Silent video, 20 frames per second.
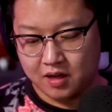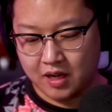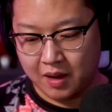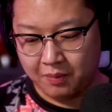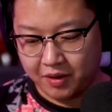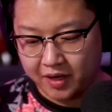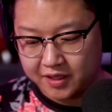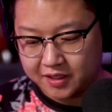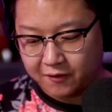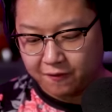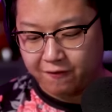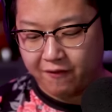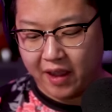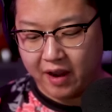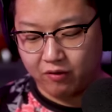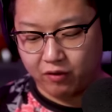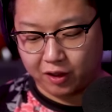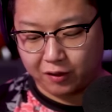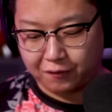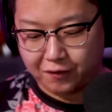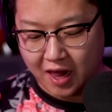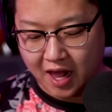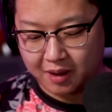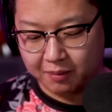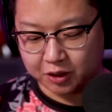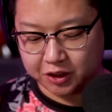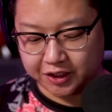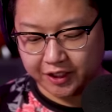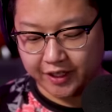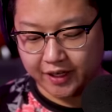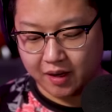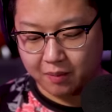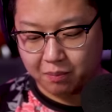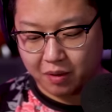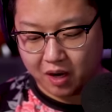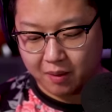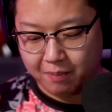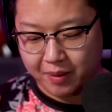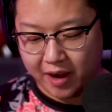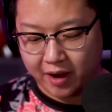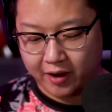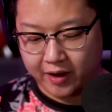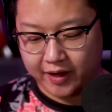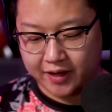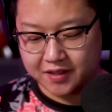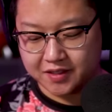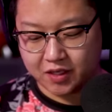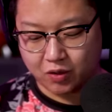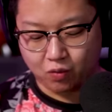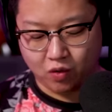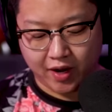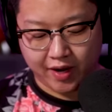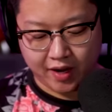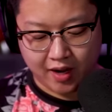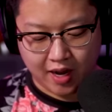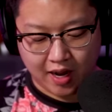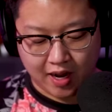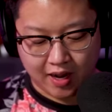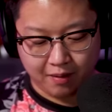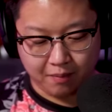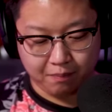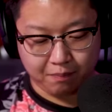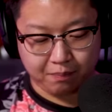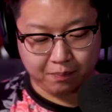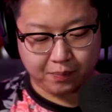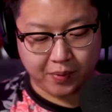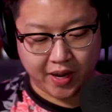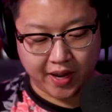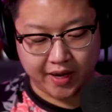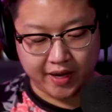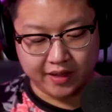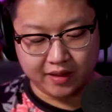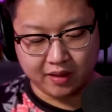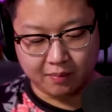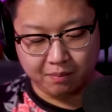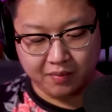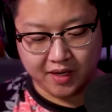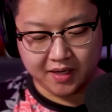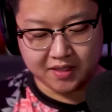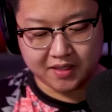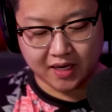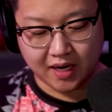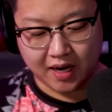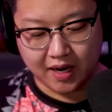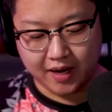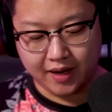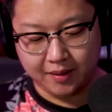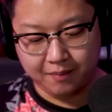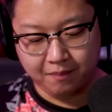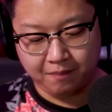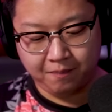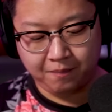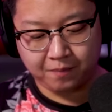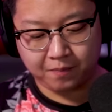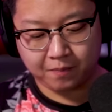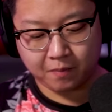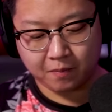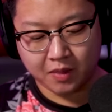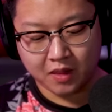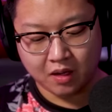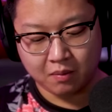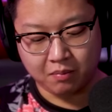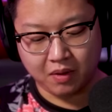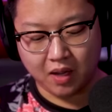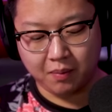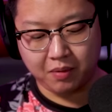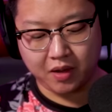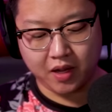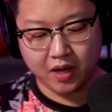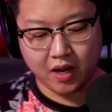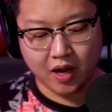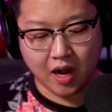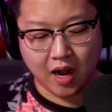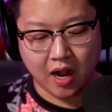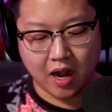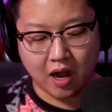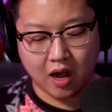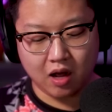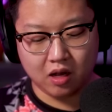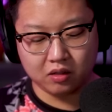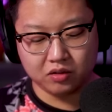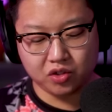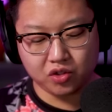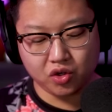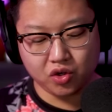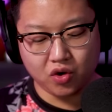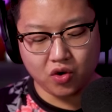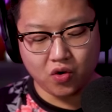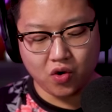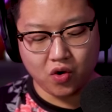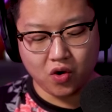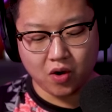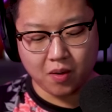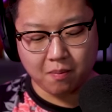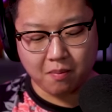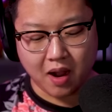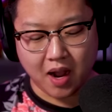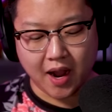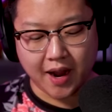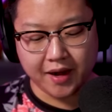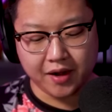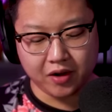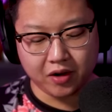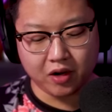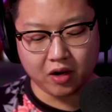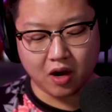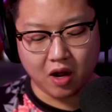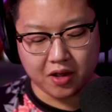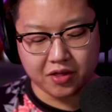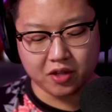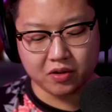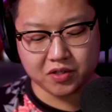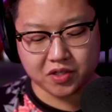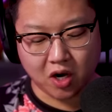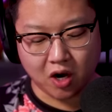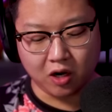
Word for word: I'm gonna defend with Flying Machine and Barbarians and whatnot, but in the meantime, maybe I'll do a miner on those